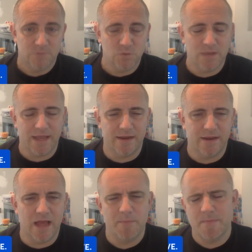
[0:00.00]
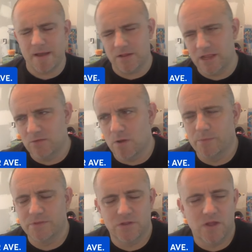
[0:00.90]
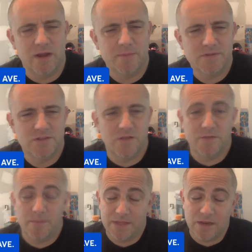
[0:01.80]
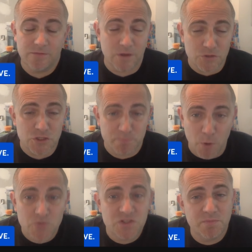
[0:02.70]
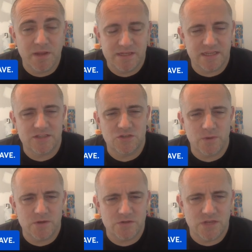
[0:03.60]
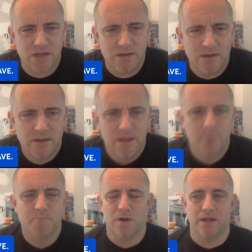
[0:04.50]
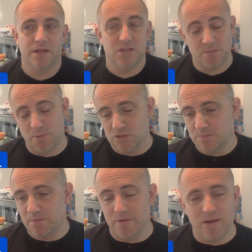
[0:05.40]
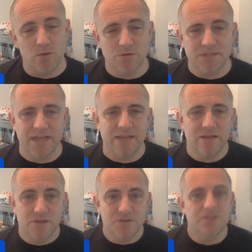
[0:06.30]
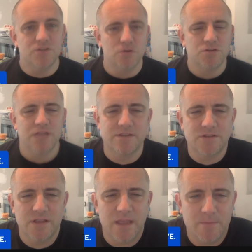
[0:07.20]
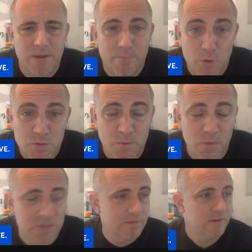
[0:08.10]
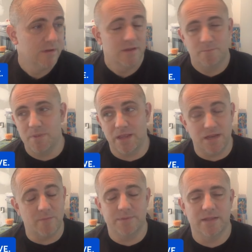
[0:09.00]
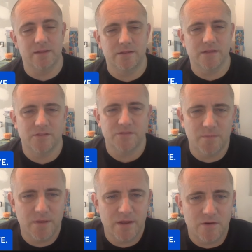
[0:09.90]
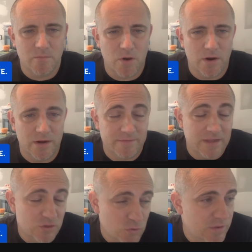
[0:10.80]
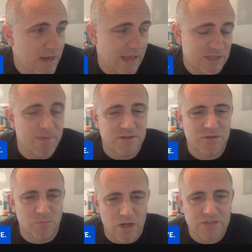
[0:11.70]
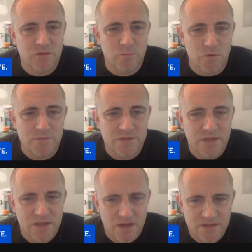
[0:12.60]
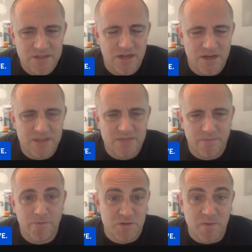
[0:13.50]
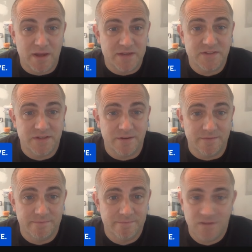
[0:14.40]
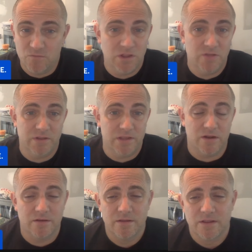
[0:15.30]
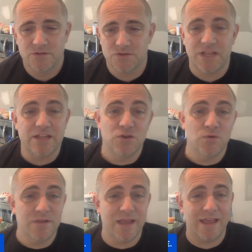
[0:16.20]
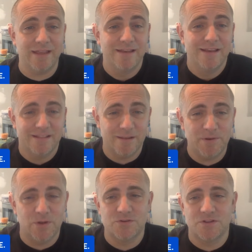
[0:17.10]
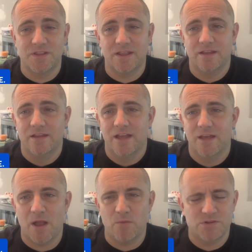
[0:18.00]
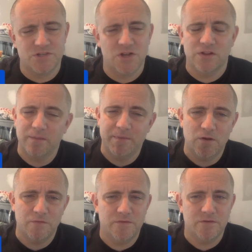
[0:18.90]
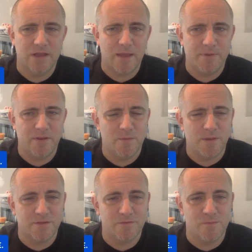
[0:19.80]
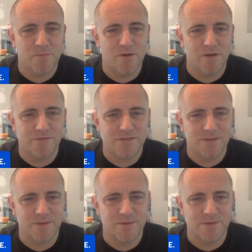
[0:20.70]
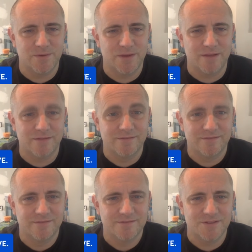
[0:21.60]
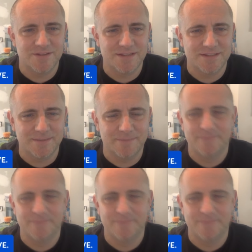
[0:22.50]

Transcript: you'll get it. And I'll be back later on with the lineup and stuff. I mean, they're supposed to play the Texas Rangers tonight, but it's supposed to be raining all day. There's a good chance of the game being postponed and being another doubleheader tomorrow. And if they do that, I expect some roster moves, because they're going to need some fresh bodies in here. They really, really are. So stay tuned, gang. Let me know what you think about Rich Hill. Let me know if you're happy to hear about the football coverage that I'm going to be doing now. Talk to you next time.